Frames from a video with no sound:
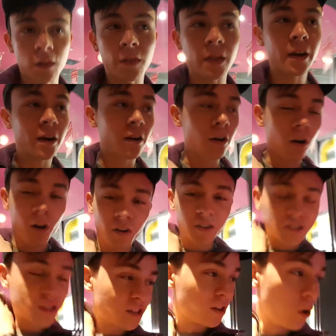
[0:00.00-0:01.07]
There are
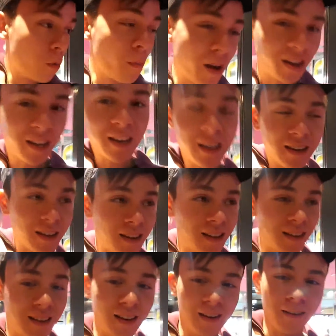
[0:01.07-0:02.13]
so many
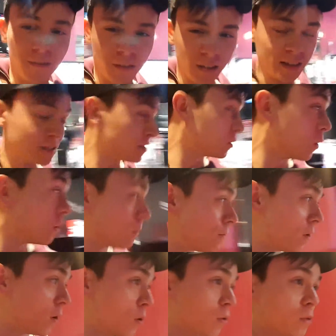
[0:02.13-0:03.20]
of these
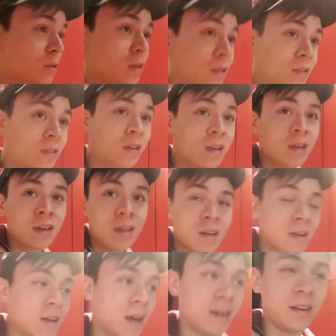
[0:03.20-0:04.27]
UFO
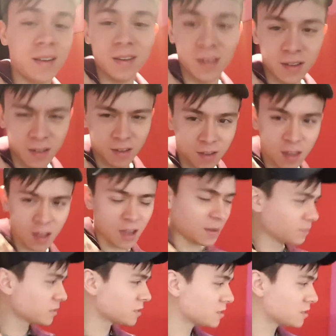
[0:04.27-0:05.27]
kind of games